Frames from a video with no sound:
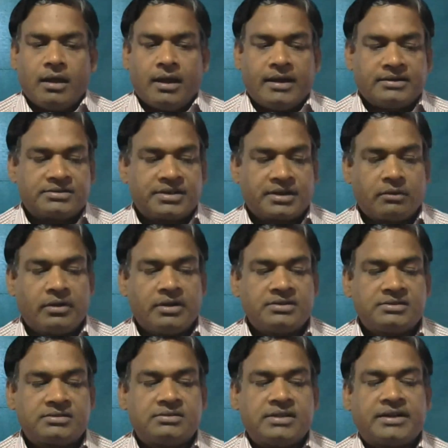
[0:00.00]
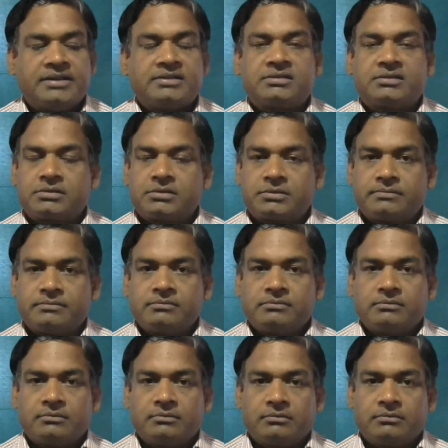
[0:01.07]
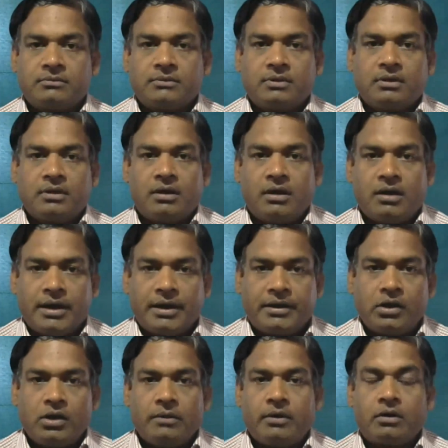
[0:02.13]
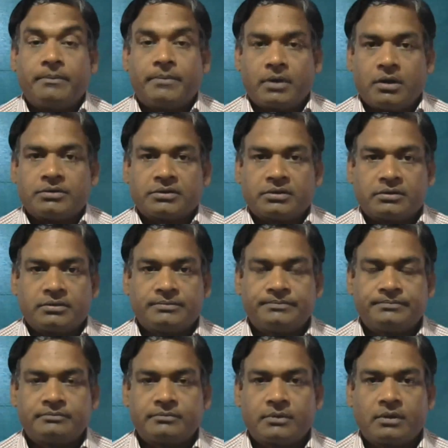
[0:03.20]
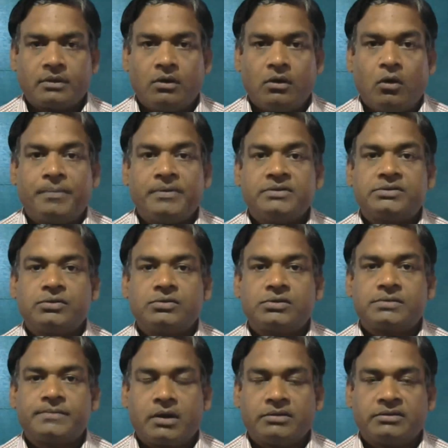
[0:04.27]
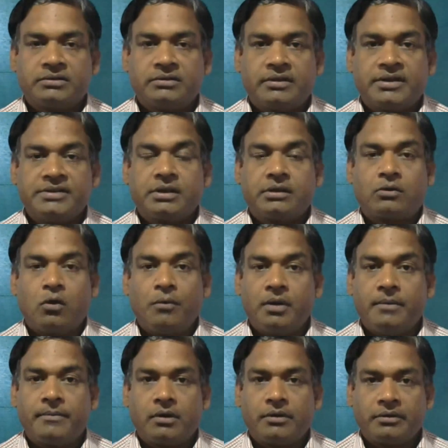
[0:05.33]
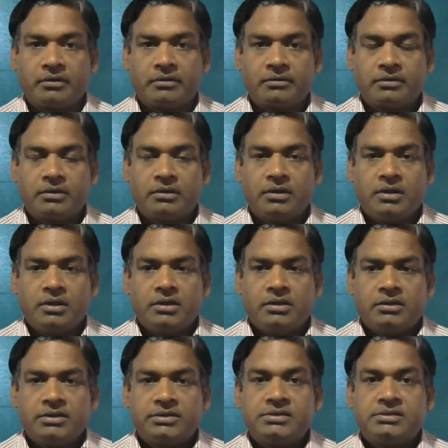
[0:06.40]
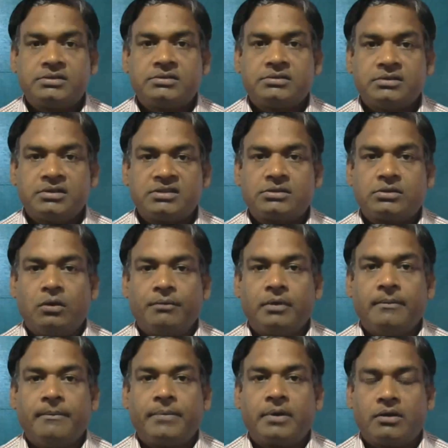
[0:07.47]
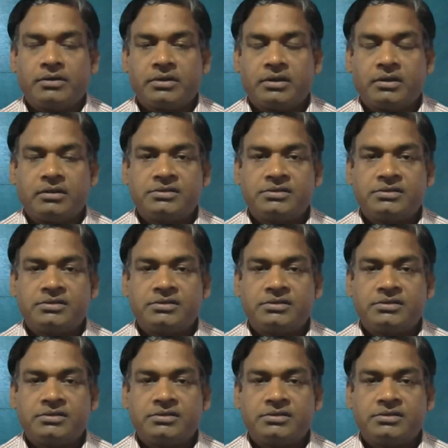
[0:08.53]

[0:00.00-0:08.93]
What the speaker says: And second one is that is I tell you about browser, open source browser. That is a Chromium browser. This Chromium browser.